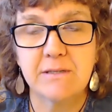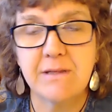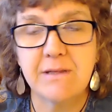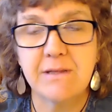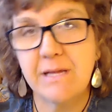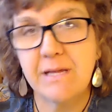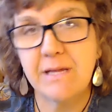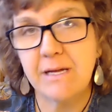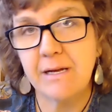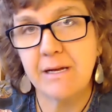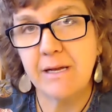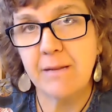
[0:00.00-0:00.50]

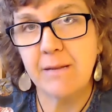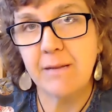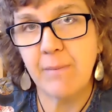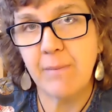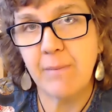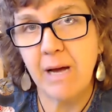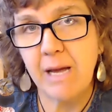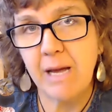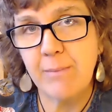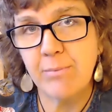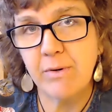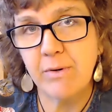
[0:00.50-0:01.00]
then in
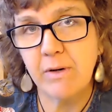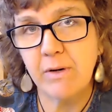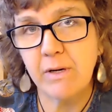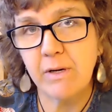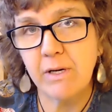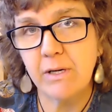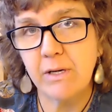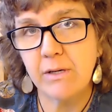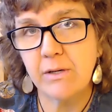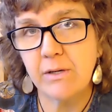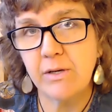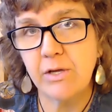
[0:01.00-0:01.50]
my book,
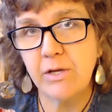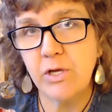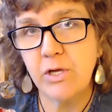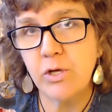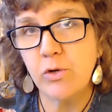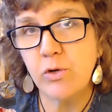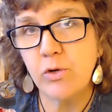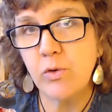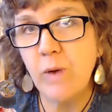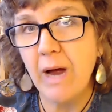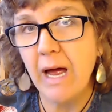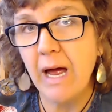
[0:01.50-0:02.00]

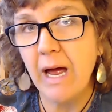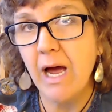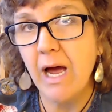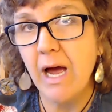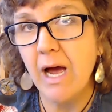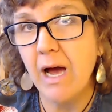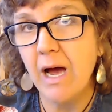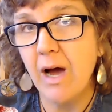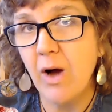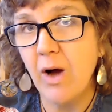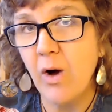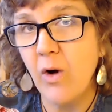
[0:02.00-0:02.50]
you
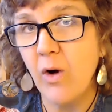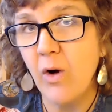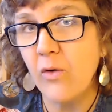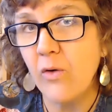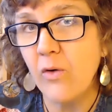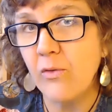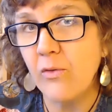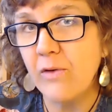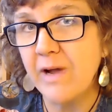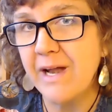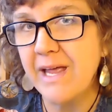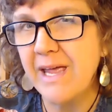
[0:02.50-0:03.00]

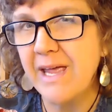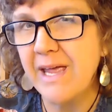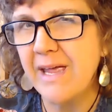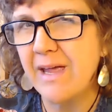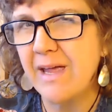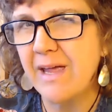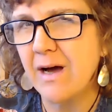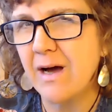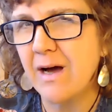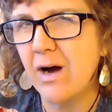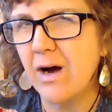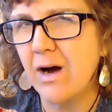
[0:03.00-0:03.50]

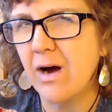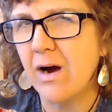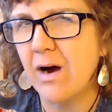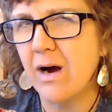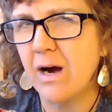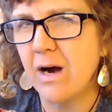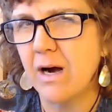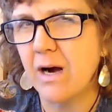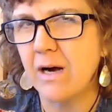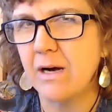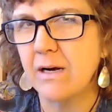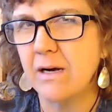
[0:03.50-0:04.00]
already
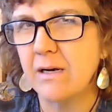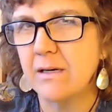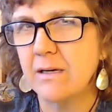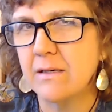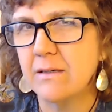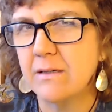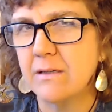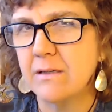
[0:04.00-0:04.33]
are.